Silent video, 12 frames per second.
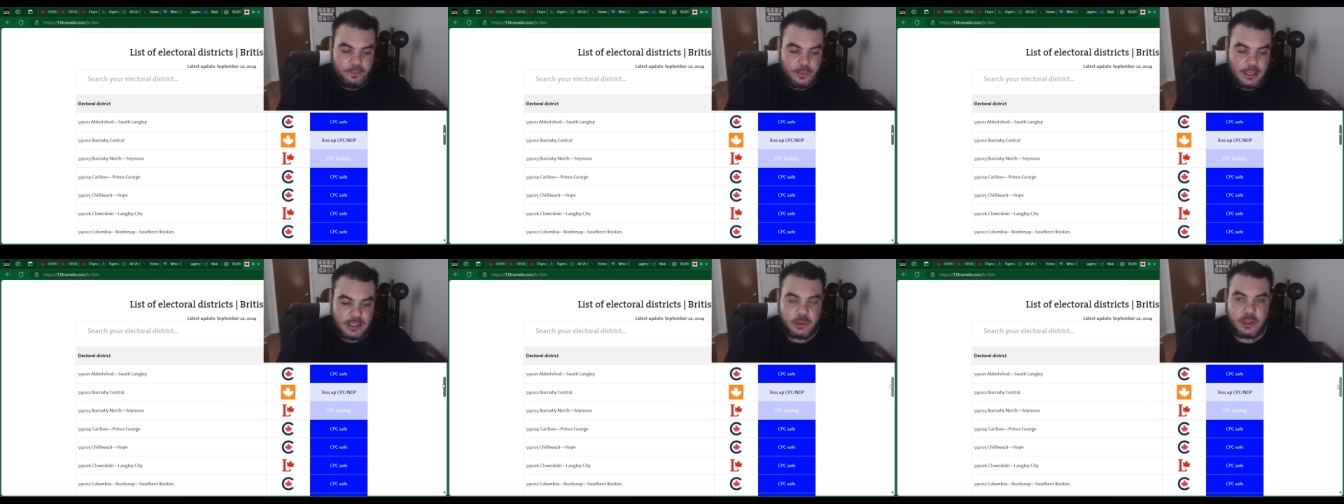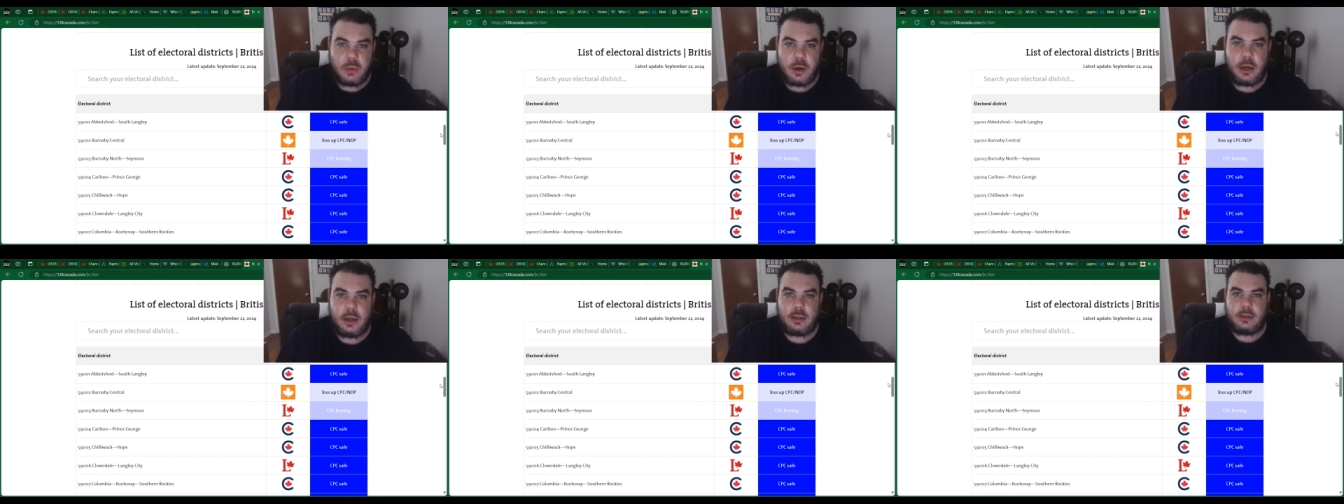Guess which one
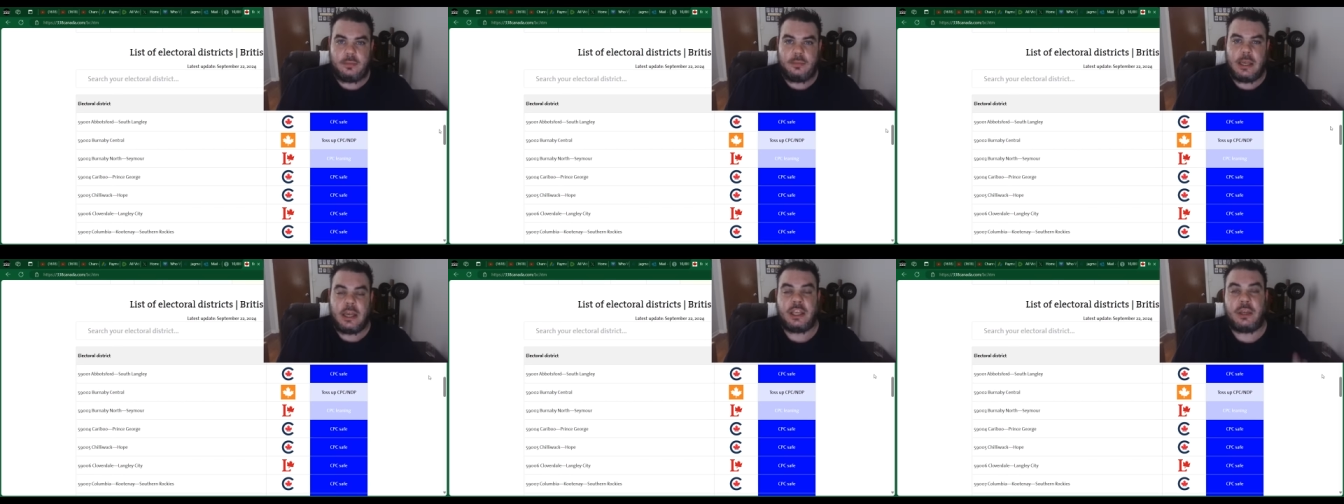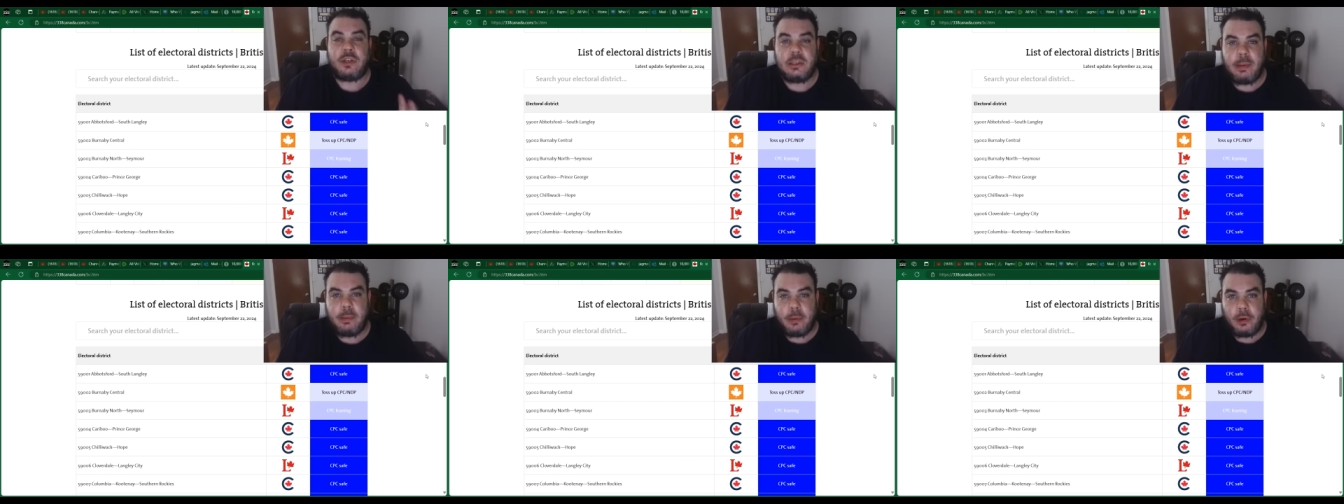it is? It used to
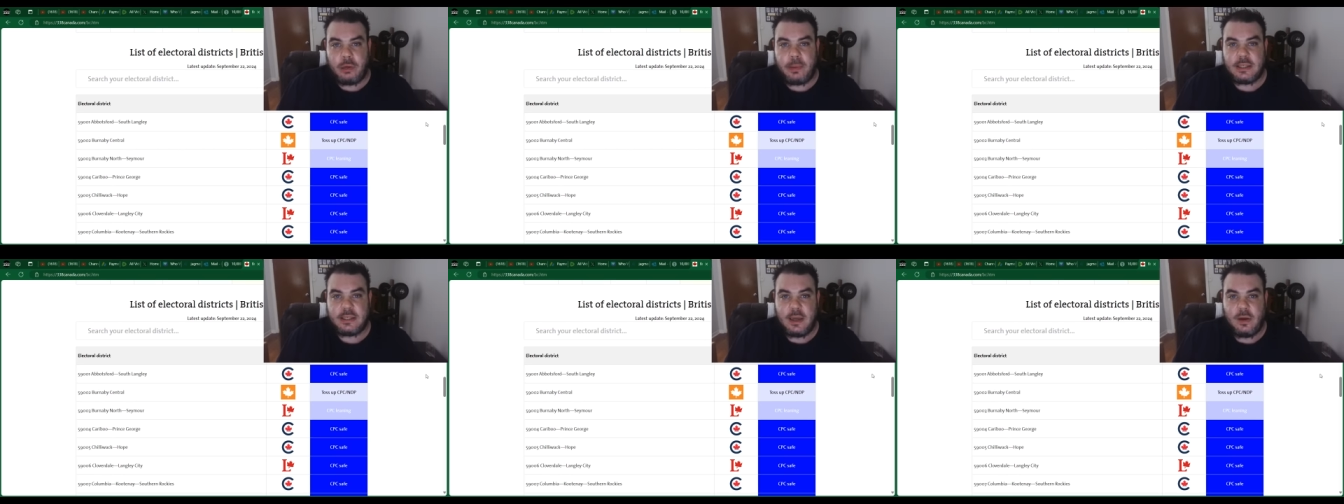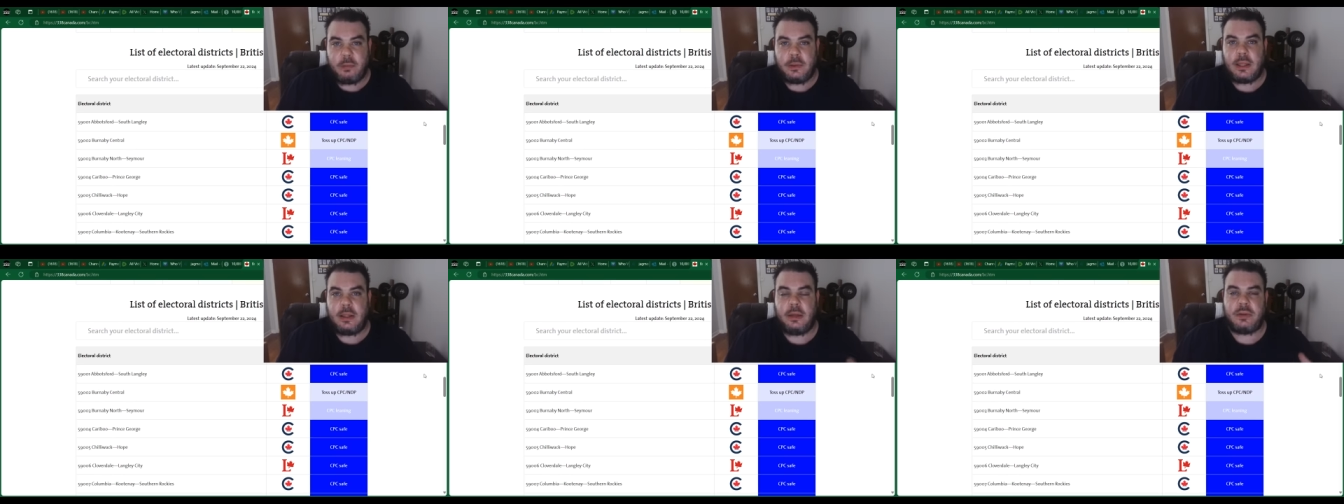be Burnaby South, but
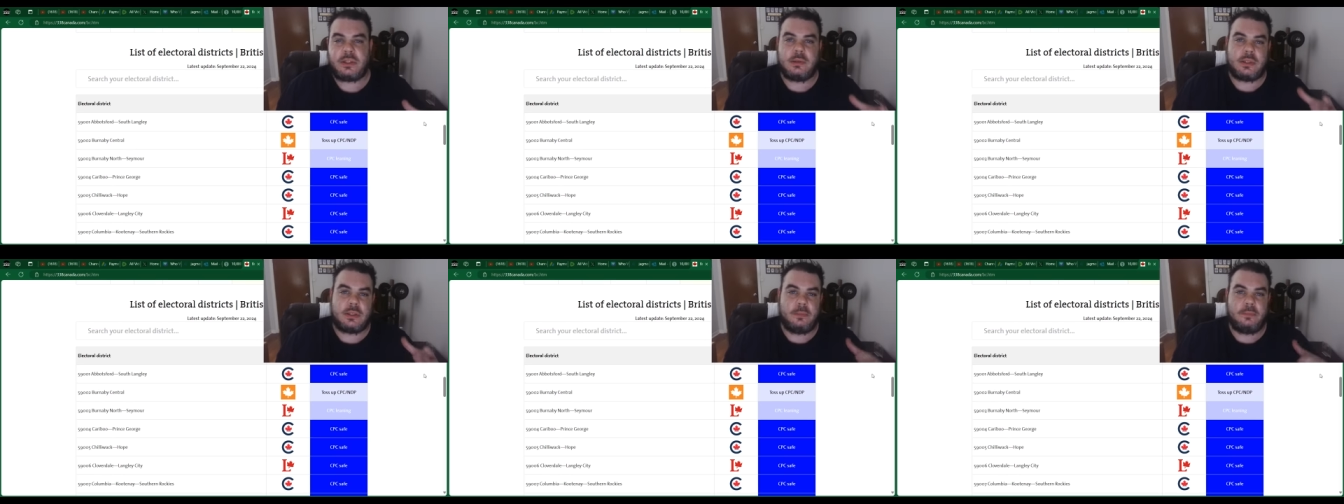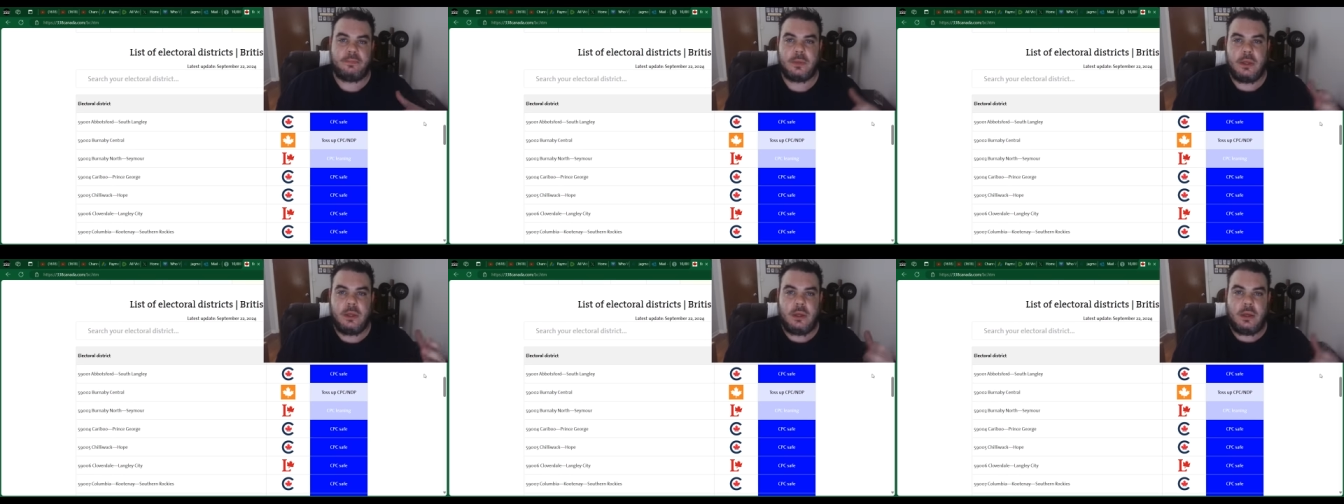then there was some, some
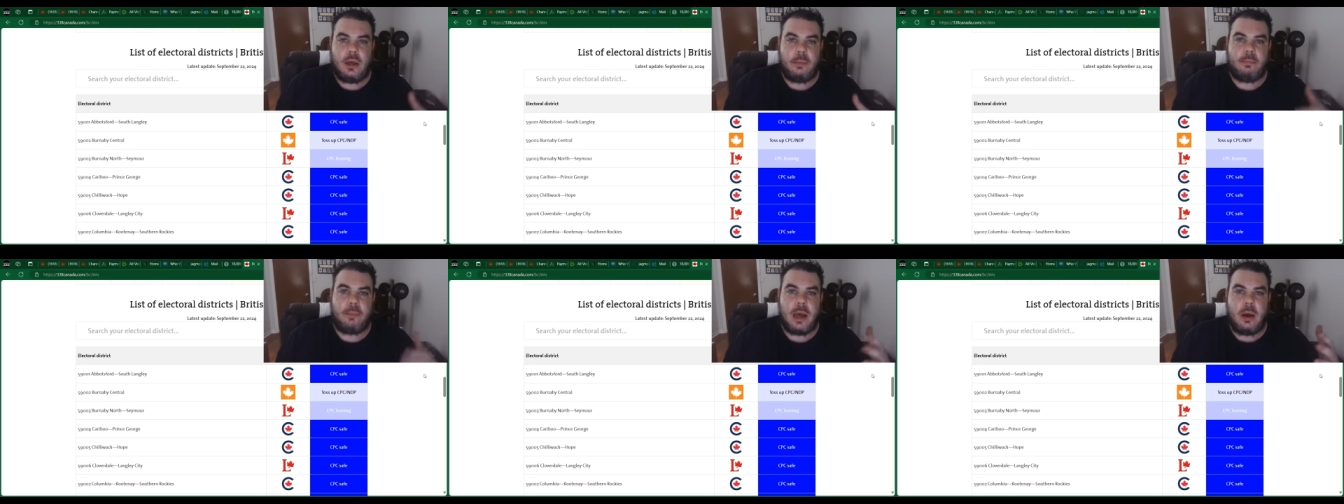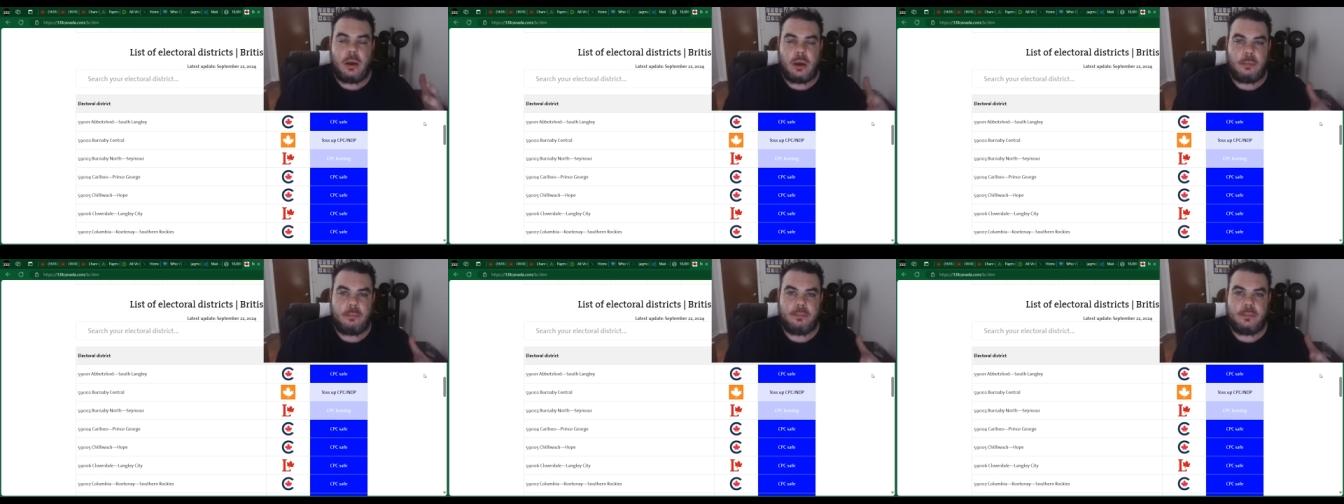about uh, uh,